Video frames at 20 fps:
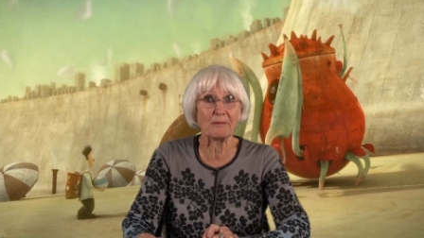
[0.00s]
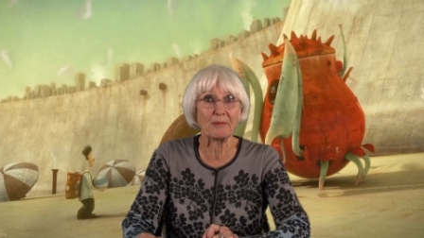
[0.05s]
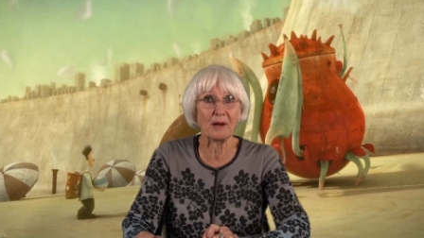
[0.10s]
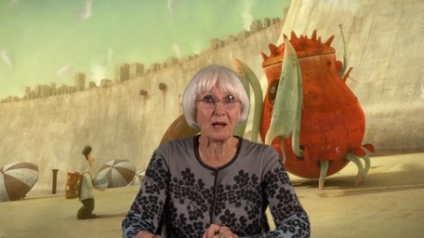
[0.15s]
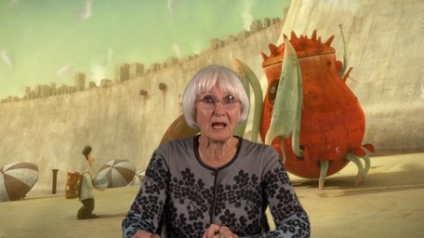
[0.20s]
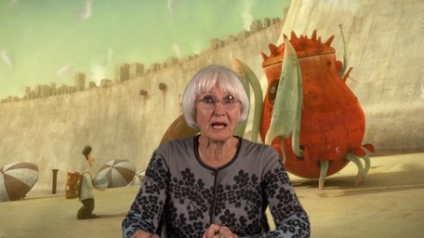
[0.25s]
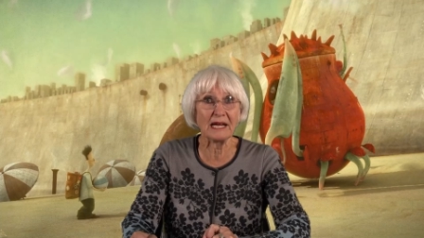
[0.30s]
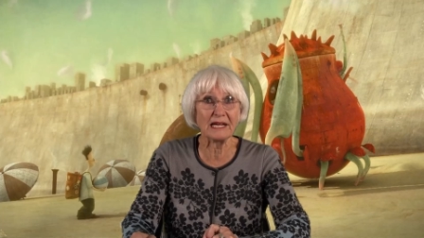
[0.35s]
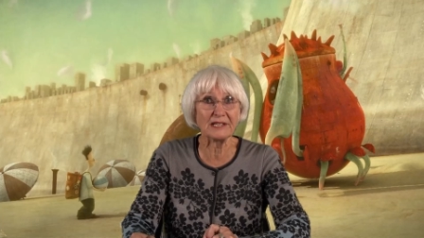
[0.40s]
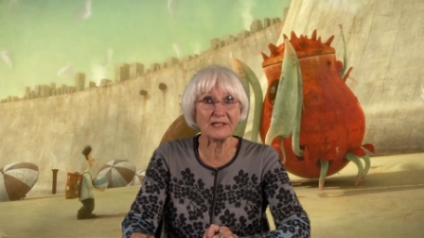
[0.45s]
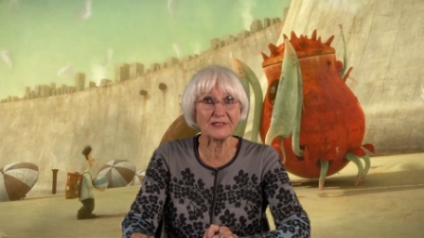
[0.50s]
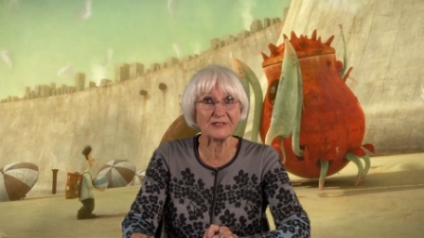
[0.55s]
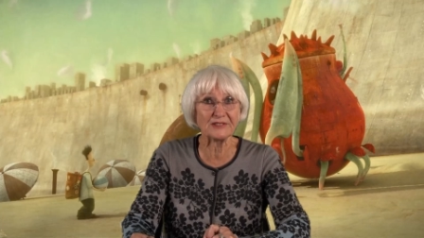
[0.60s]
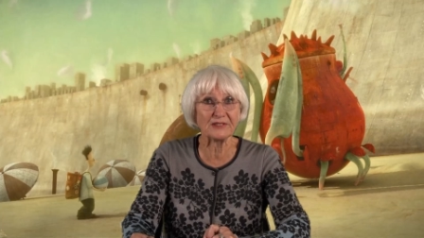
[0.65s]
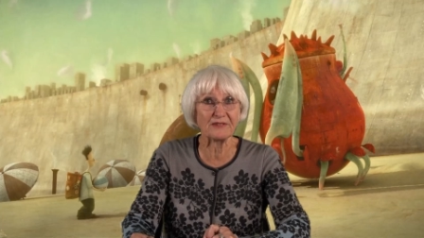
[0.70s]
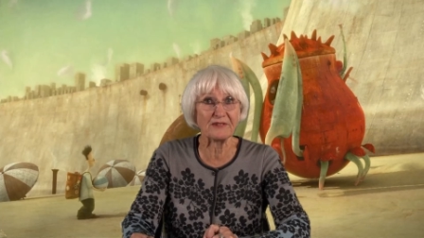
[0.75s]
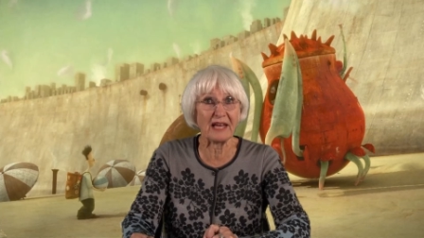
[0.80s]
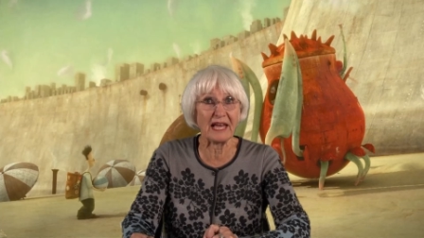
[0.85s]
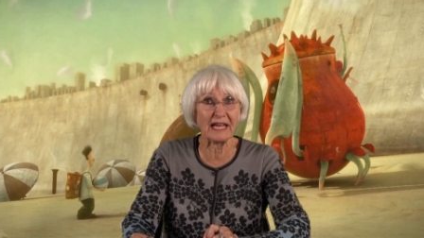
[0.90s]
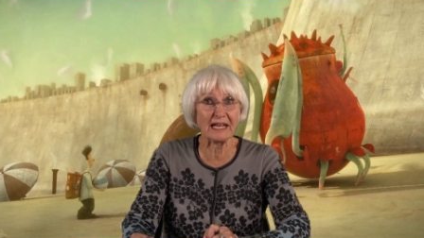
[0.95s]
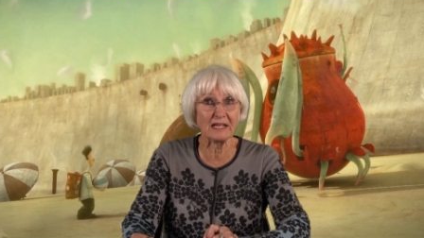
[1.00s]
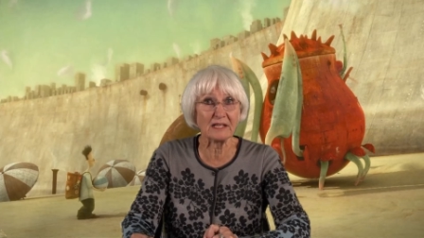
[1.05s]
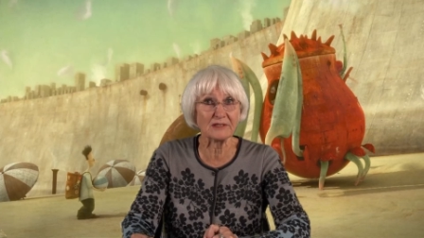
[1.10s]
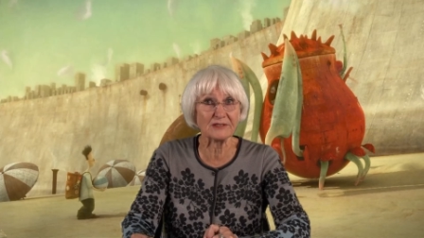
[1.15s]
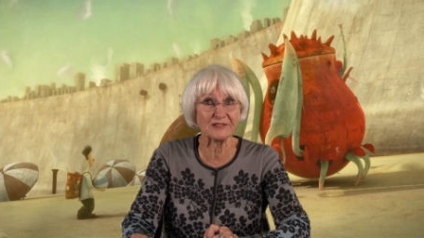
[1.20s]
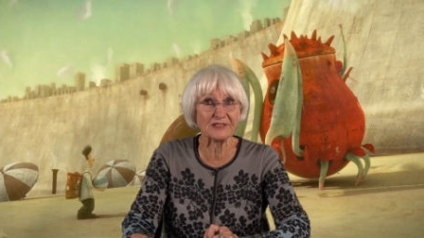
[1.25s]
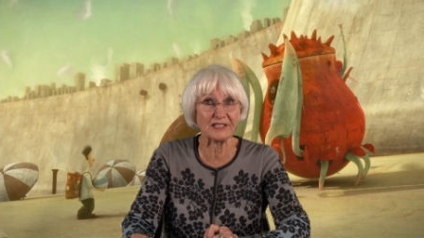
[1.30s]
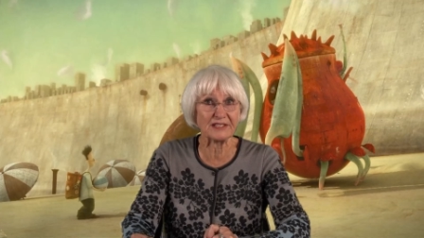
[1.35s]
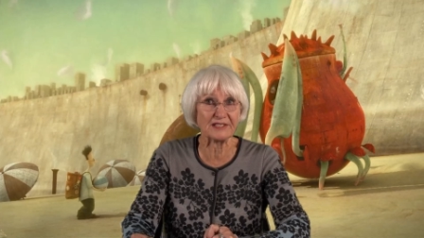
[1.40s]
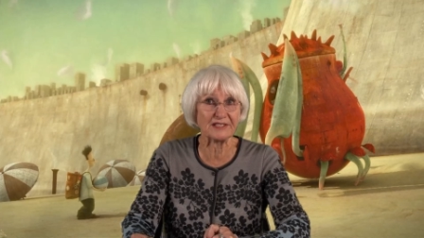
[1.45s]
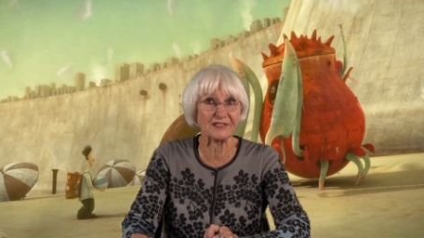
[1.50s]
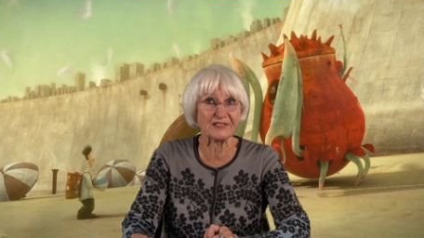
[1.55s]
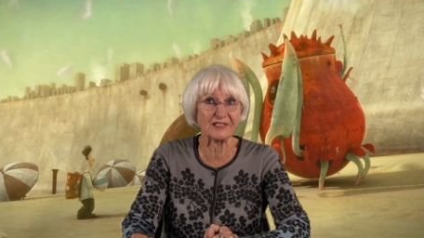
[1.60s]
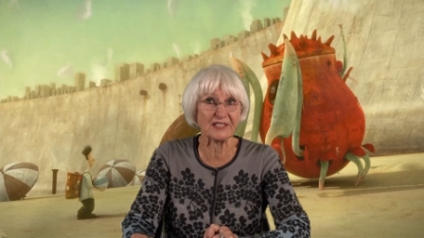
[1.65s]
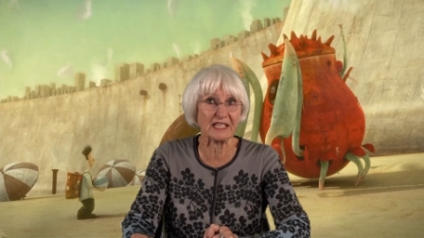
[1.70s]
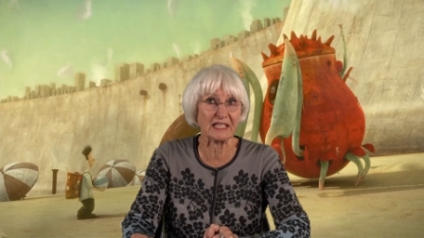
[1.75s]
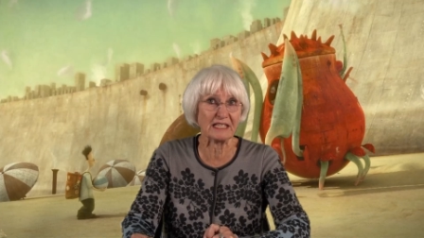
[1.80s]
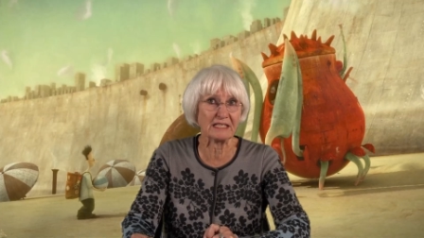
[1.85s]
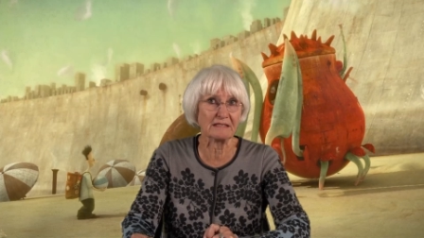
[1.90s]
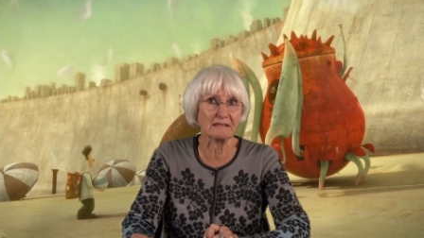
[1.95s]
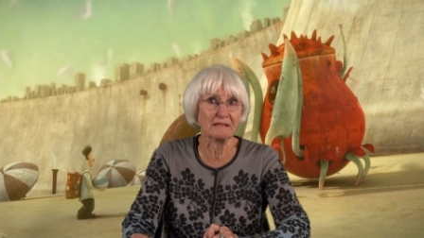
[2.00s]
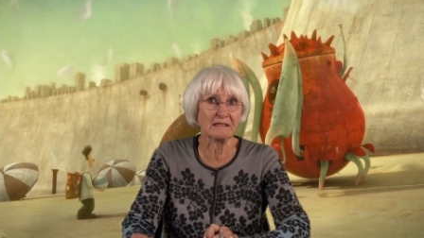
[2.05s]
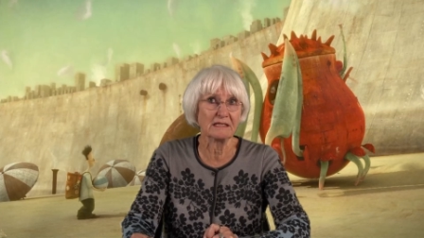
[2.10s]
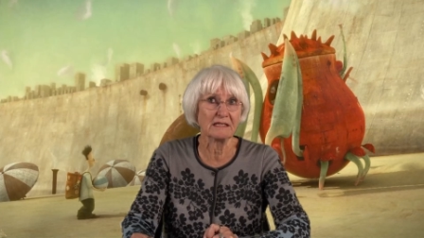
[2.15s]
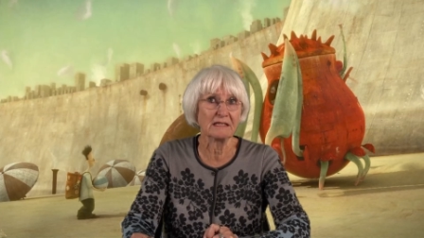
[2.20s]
blindness of adults in the scene,